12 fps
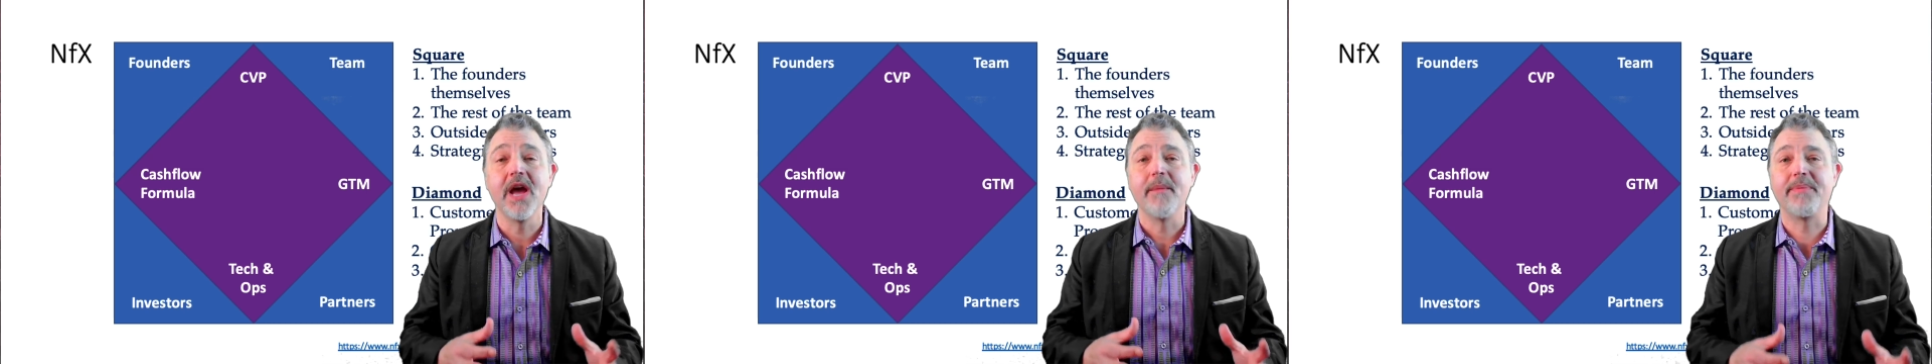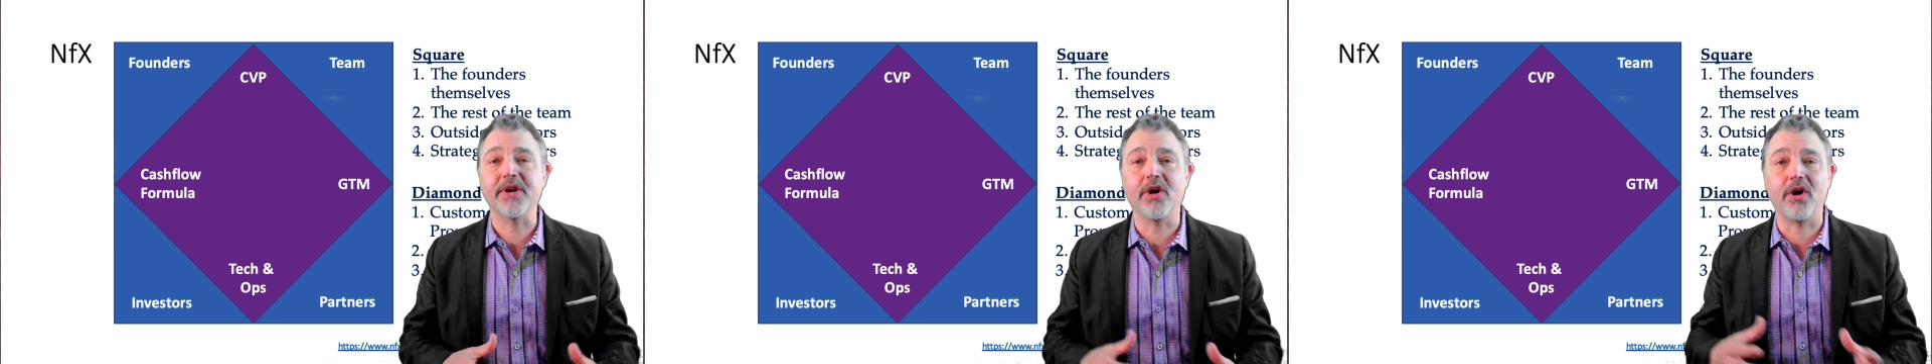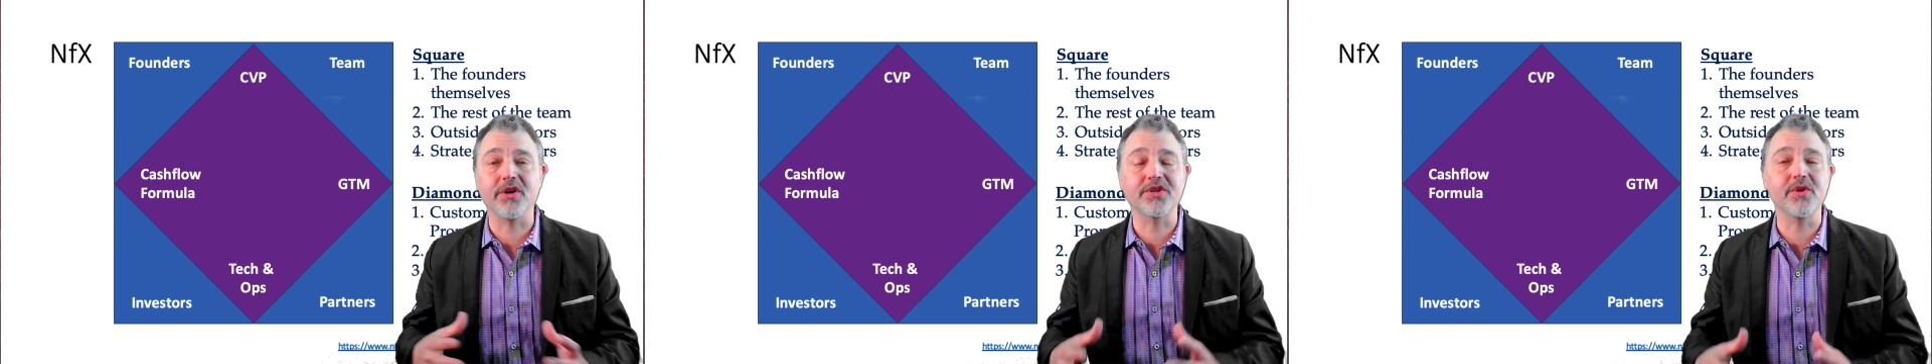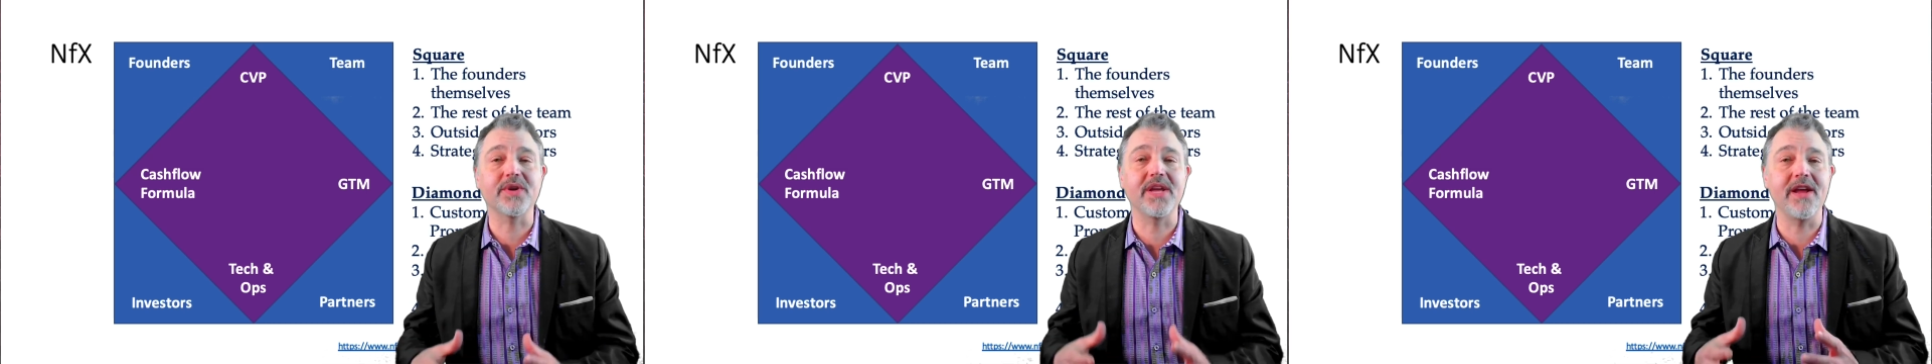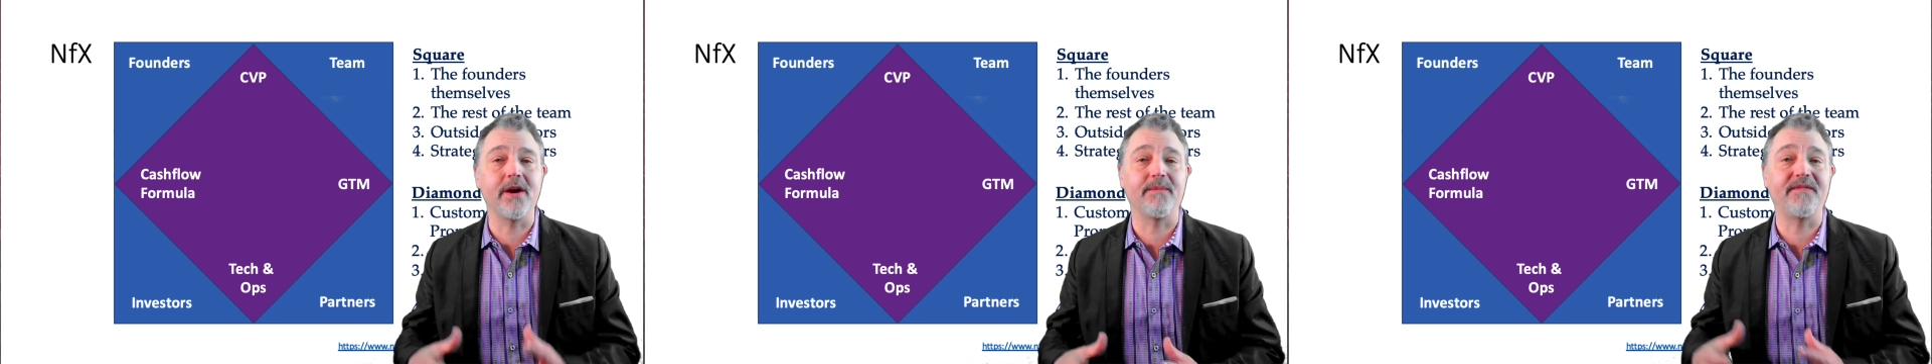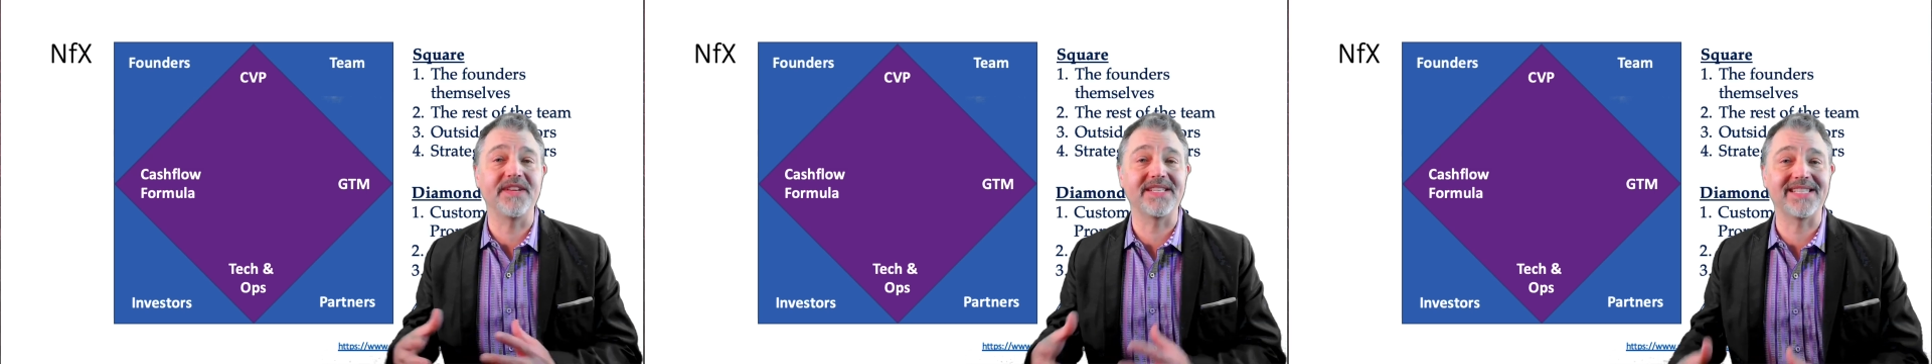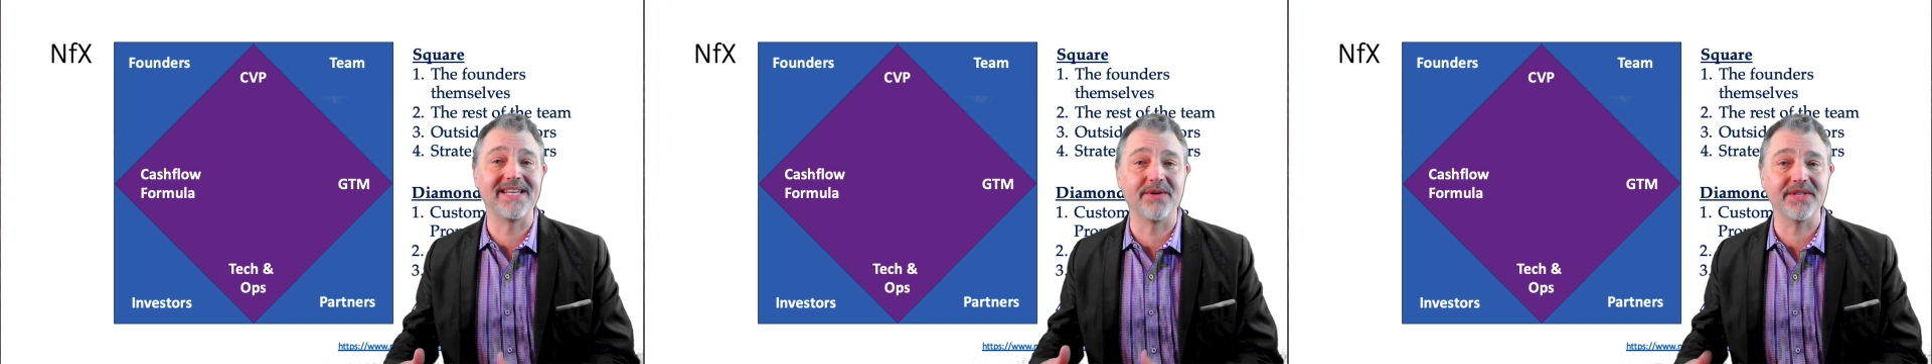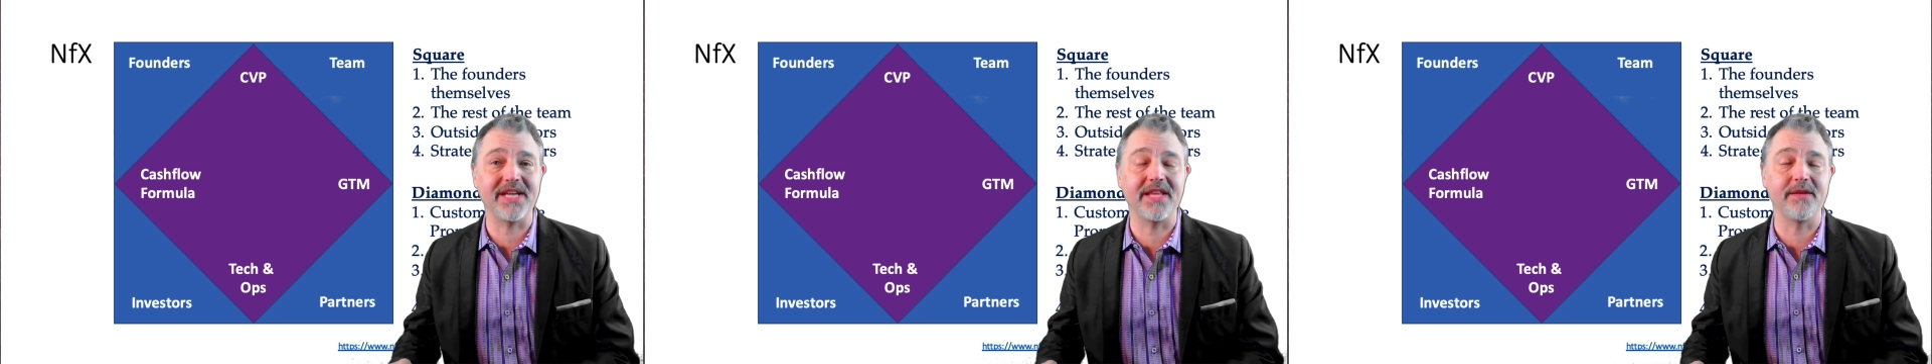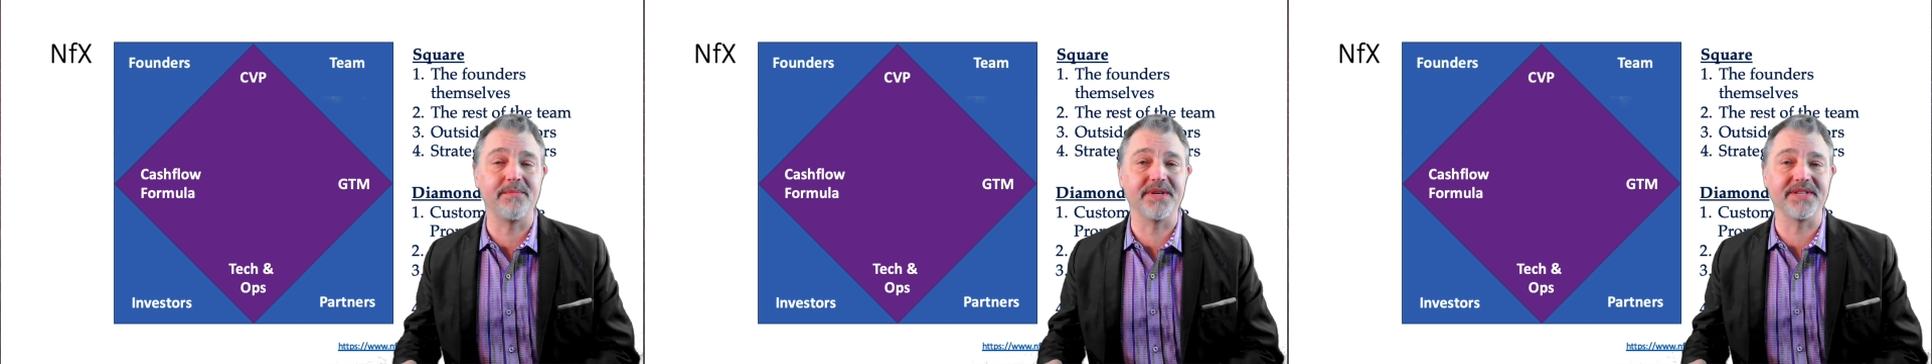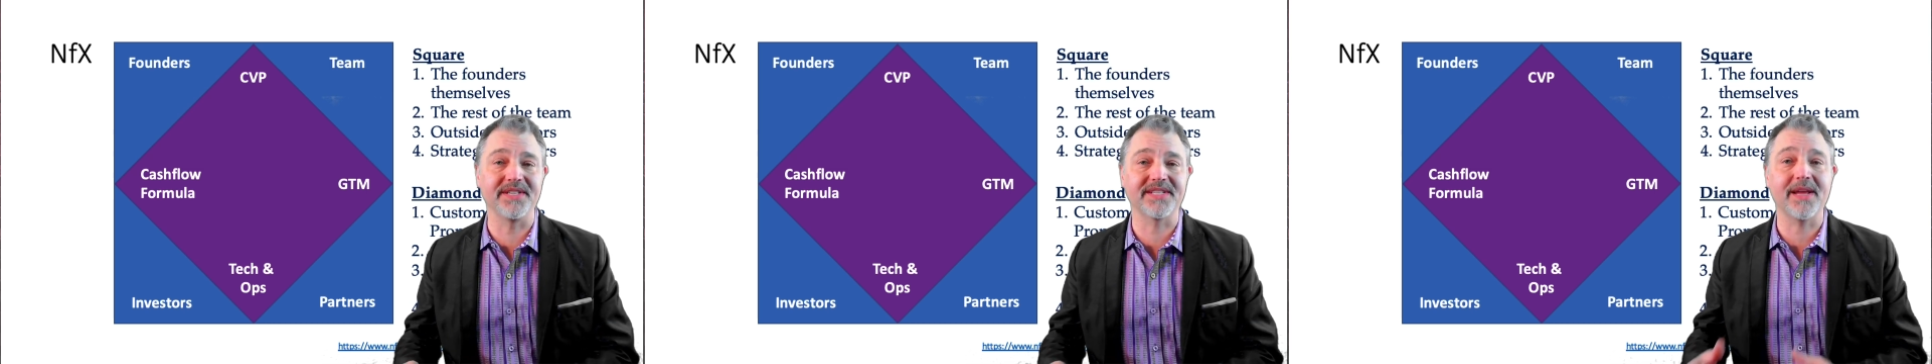but also can help facilitate the business,